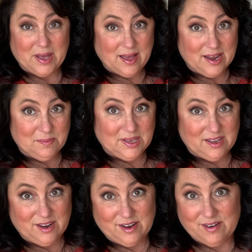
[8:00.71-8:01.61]
behind me
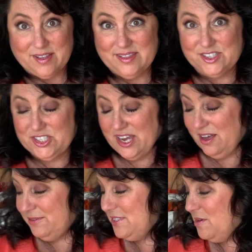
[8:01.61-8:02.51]
here on the
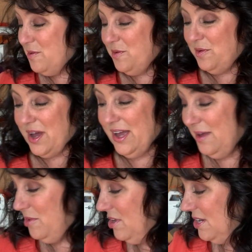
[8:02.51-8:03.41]
shelf. So I
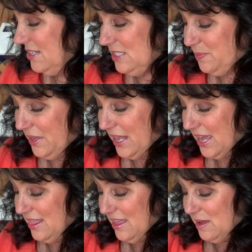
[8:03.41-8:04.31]
am going to
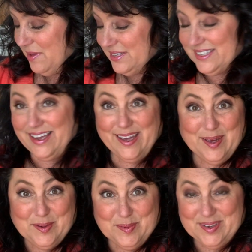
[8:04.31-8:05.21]
display them as I
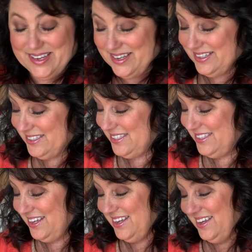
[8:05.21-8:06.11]
go
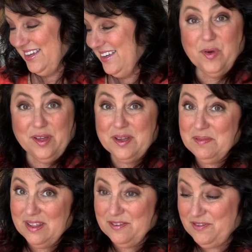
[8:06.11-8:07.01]
because
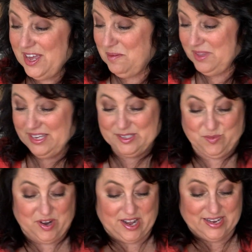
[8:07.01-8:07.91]
welcome to the family is
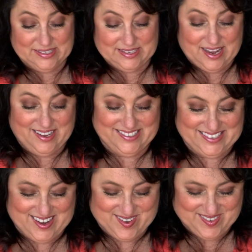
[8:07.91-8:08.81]
what I say.
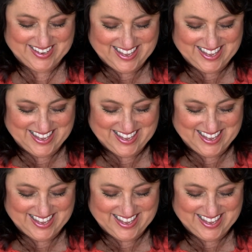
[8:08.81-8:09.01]
So